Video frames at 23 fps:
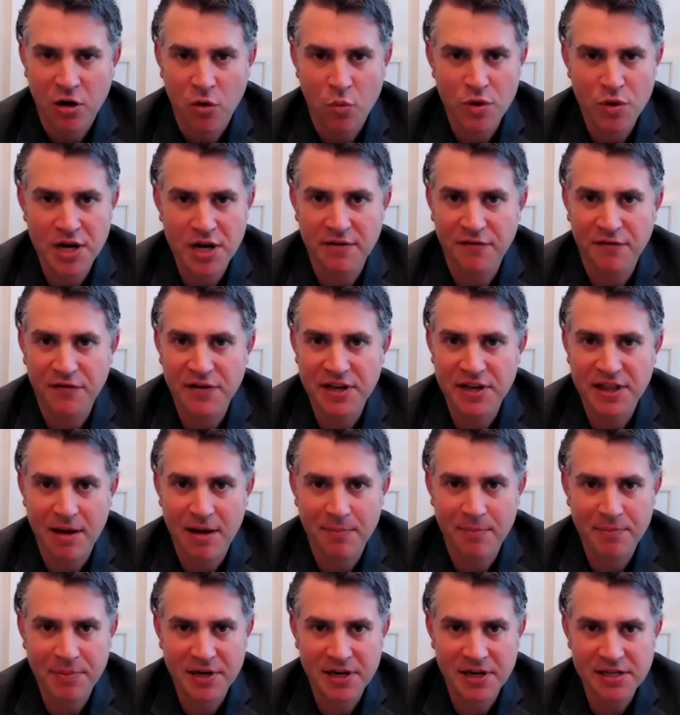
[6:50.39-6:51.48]
We need to feed
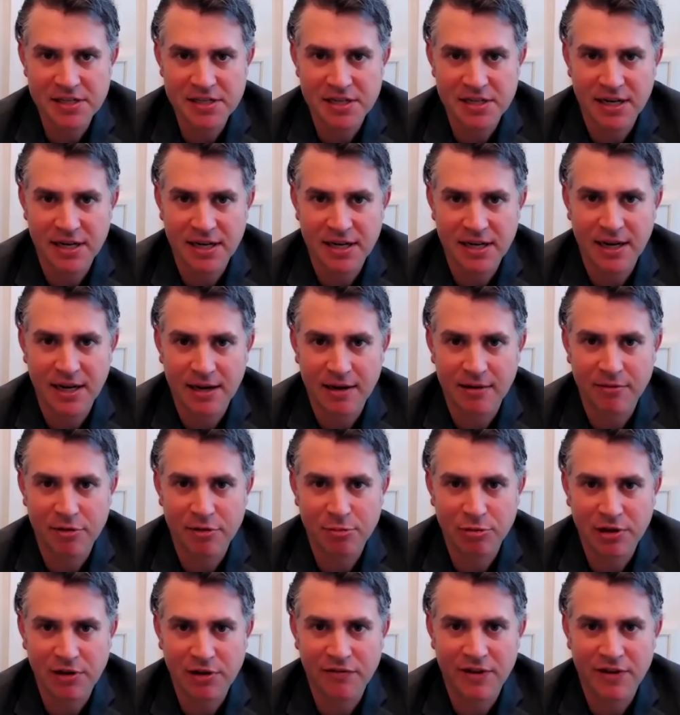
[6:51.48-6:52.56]
that beast, and we
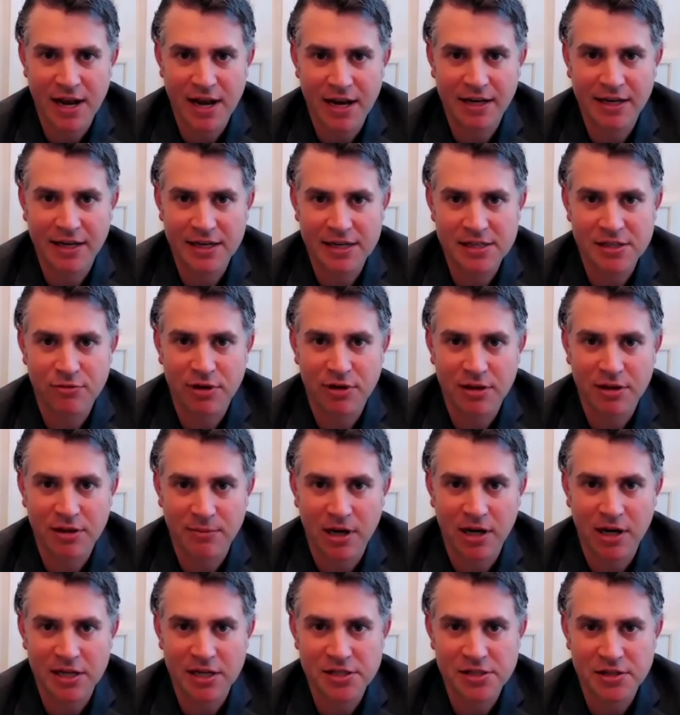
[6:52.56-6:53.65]
believe NACA is quite the
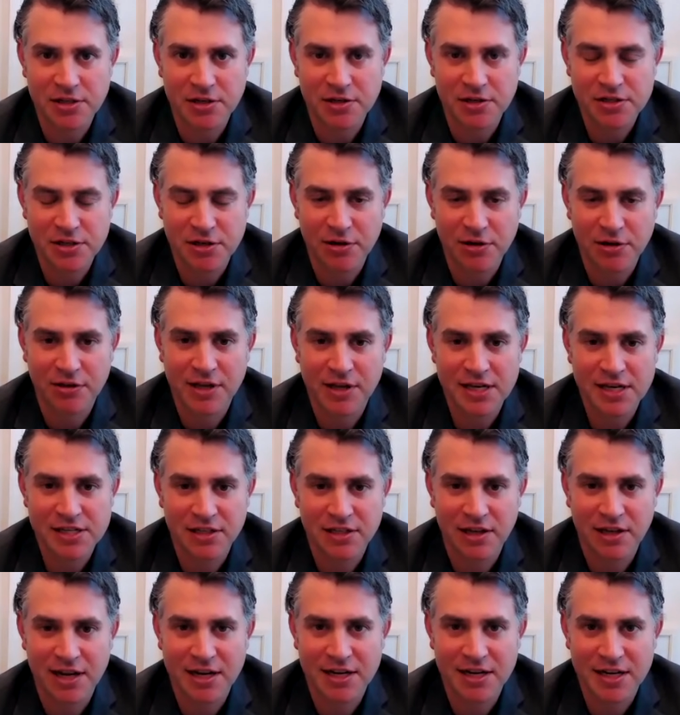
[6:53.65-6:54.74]
monster. So thanks
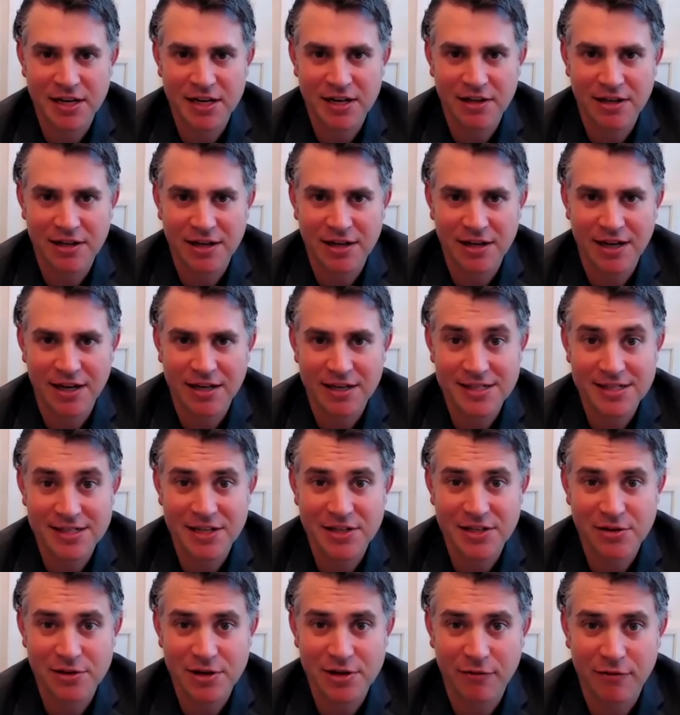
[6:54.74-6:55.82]
a lot, Neil, and
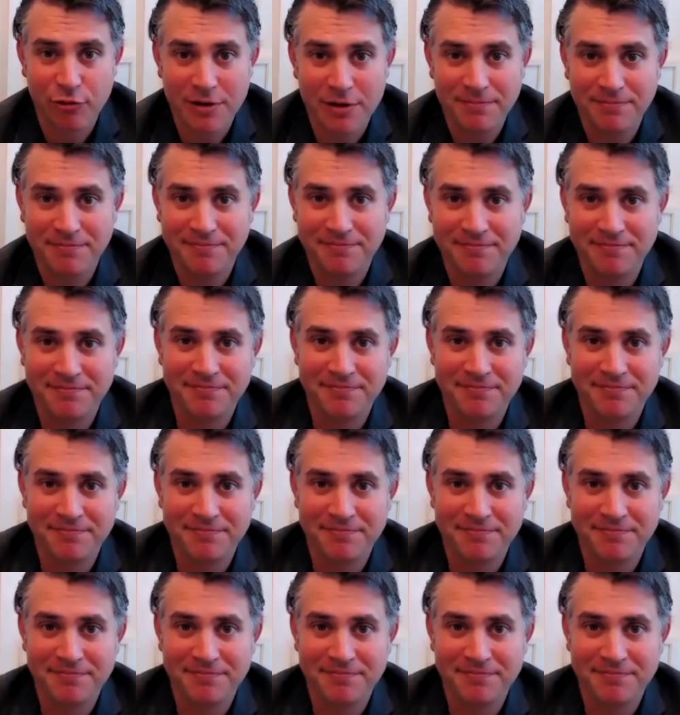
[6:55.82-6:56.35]
stay tuned, everyone.